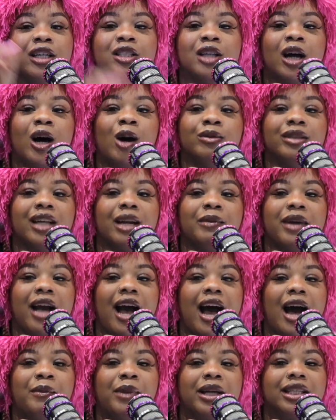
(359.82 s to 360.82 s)
Job, telling me how
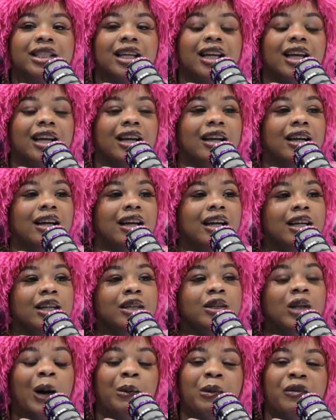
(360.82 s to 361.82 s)
I'm about to get
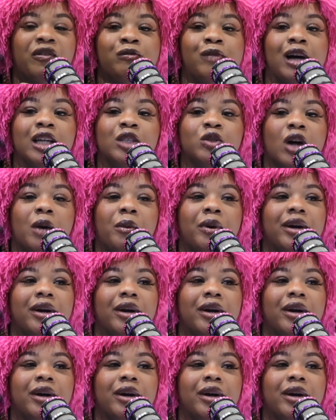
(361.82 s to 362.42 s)
double for my trouble.